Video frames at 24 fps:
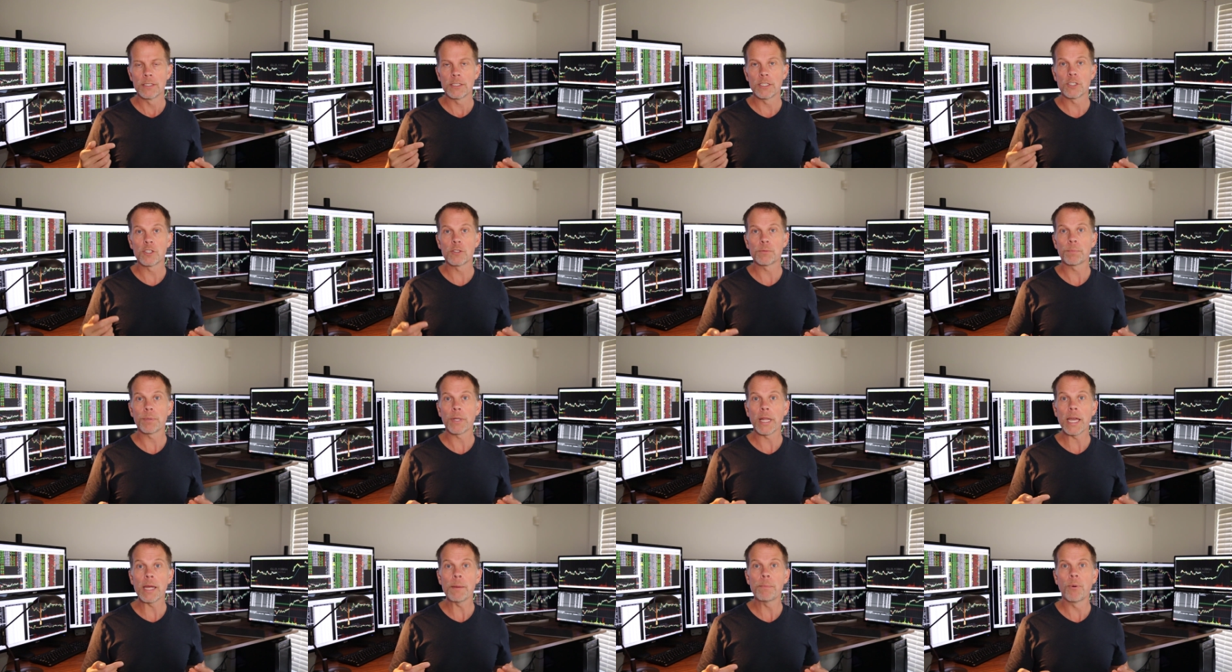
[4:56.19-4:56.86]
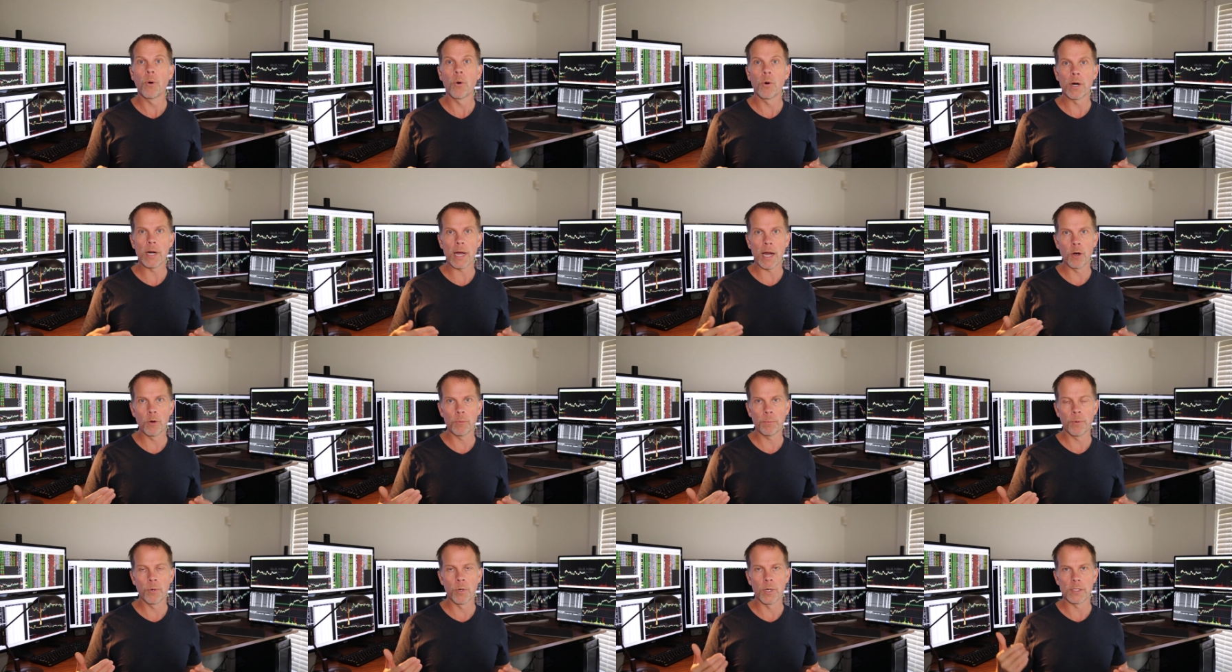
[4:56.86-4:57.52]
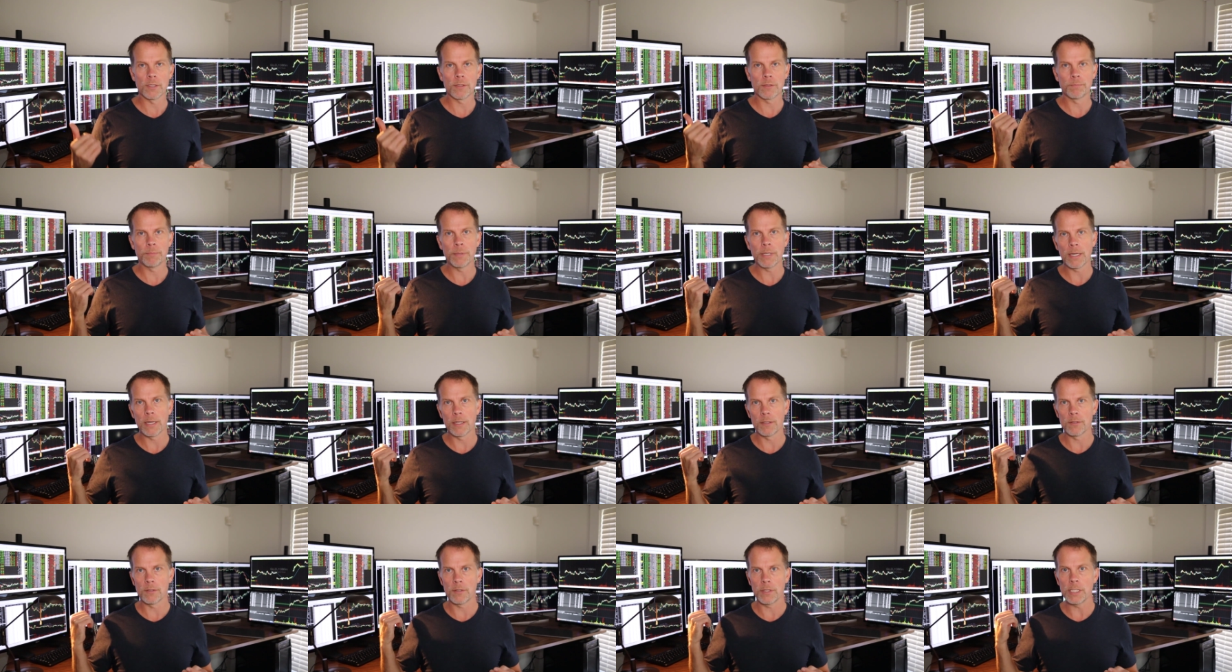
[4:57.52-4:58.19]
DisplayPort outputs
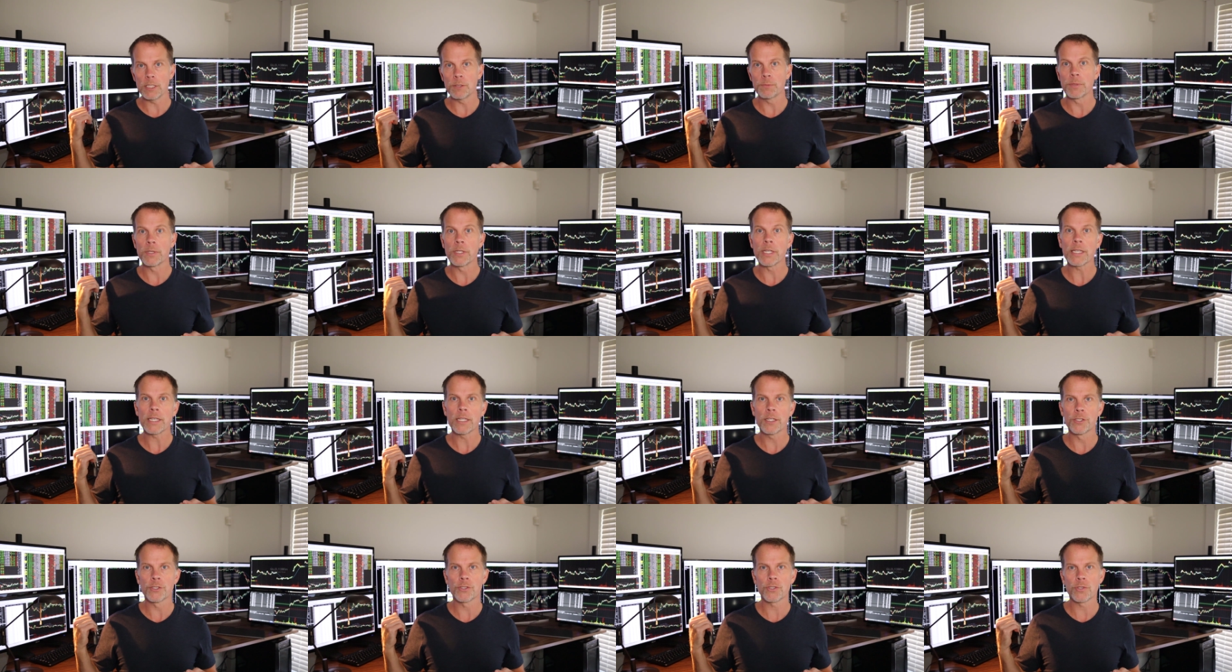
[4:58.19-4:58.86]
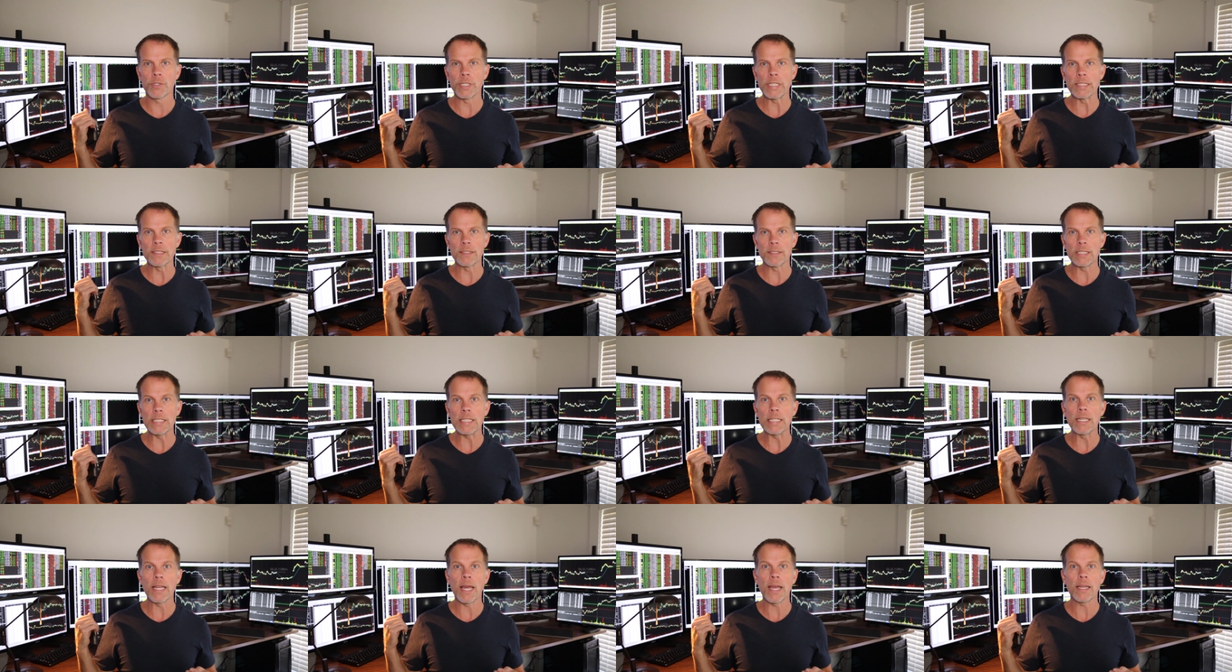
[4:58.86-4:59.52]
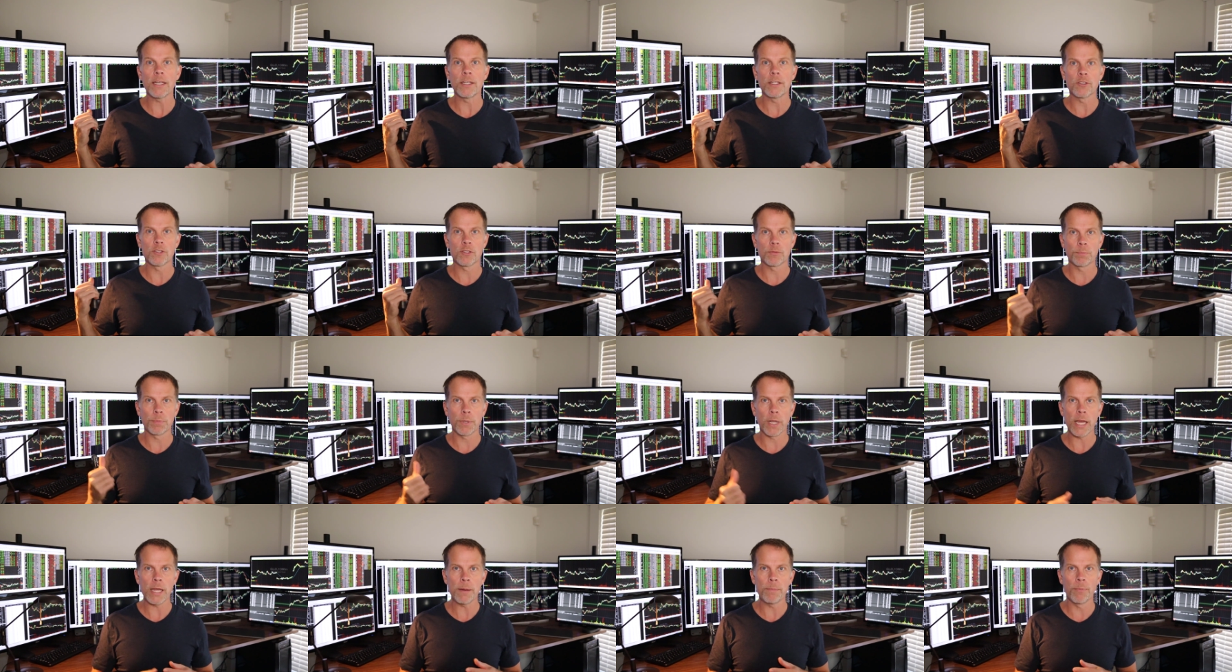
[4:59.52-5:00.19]
because these particular screens need a
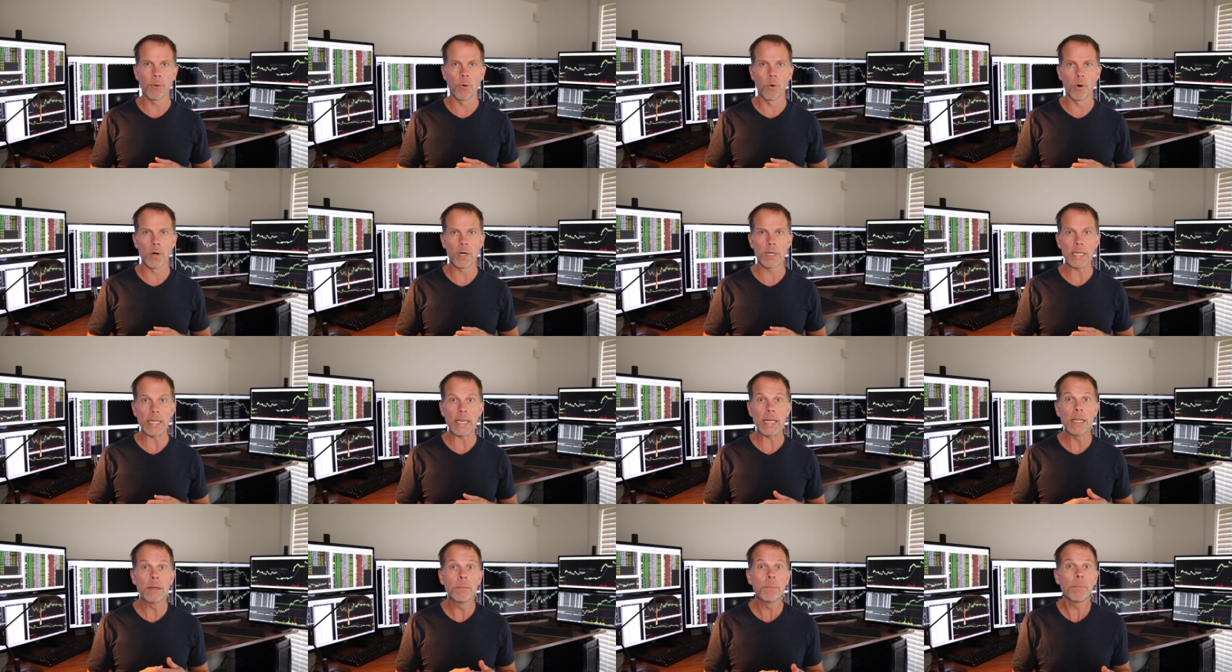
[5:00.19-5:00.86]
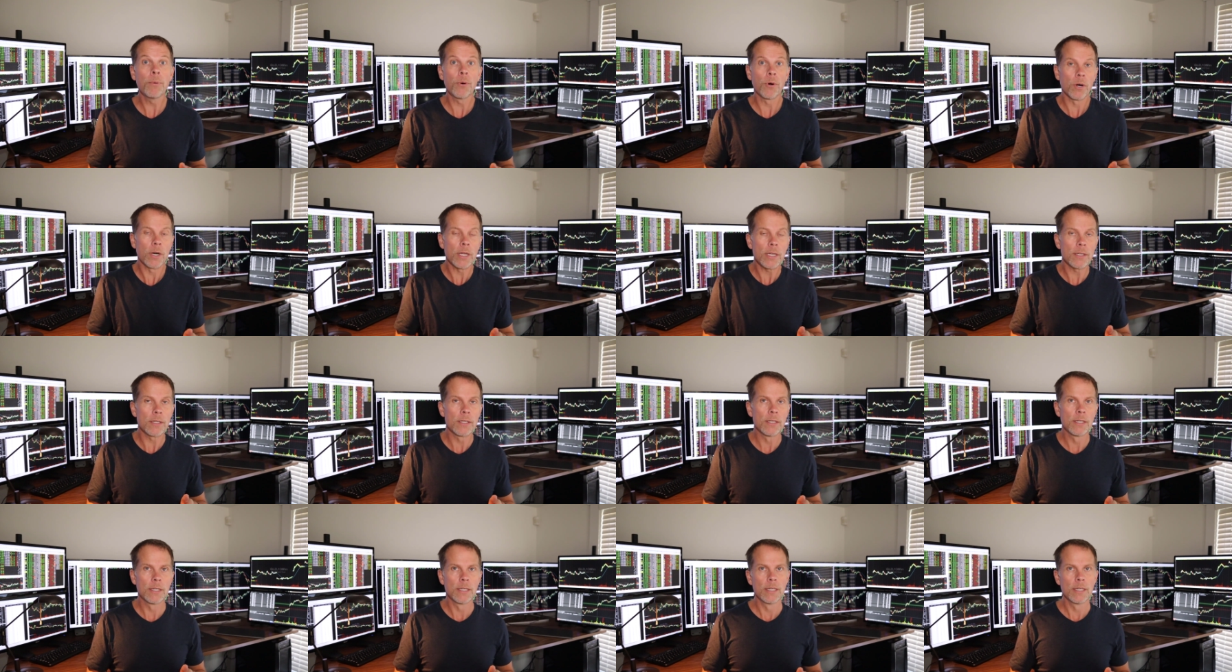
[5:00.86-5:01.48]
DisplayPort input